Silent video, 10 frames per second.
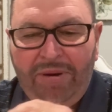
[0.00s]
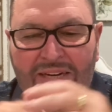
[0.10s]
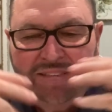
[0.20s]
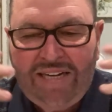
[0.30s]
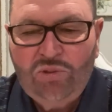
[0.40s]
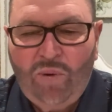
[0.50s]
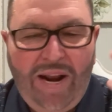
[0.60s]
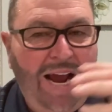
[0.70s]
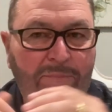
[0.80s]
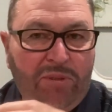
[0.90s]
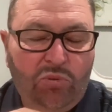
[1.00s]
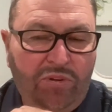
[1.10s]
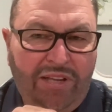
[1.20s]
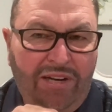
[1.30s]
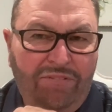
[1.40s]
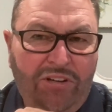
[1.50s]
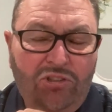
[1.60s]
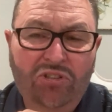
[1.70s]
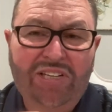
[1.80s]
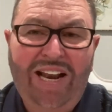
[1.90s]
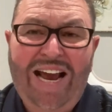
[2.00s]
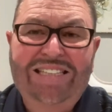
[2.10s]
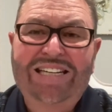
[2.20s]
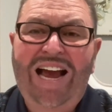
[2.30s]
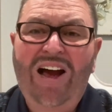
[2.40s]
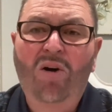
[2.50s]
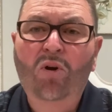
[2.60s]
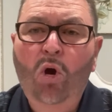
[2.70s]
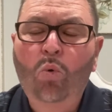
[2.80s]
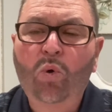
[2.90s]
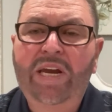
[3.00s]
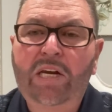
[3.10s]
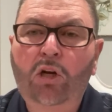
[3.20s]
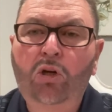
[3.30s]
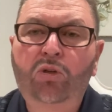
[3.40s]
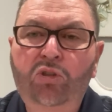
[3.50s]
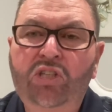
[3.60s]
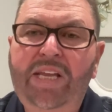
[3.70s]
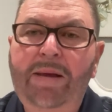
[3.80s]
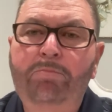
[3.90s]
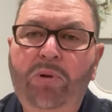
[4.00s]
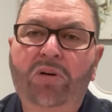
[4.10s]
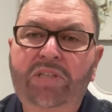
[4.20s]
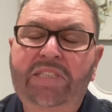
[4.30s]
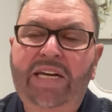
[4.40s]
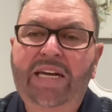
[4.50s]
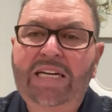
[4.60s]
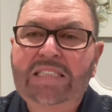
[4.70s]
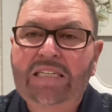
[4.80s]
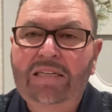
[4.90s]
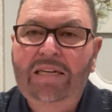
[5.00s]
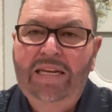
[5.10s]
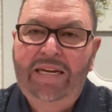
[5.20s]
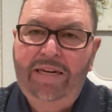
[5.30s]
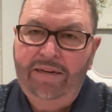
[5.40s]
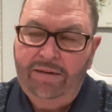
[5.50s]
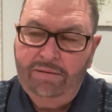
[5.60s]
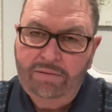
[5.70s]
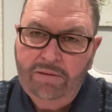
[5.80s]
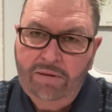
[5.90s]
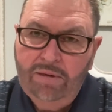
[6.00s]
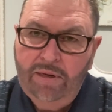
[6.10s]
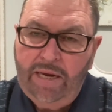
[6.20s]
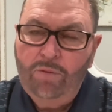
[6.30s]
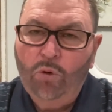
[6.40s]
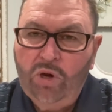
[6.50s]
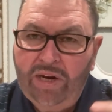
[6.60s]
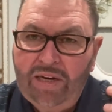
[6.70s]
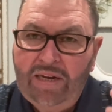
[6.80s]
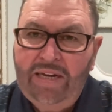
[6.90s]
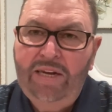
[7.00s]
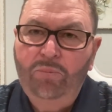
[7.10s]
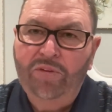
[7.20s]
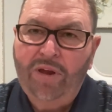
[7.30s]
because that's what happens with individuals, and that's how we lose the ability to lead. If we're going to lead with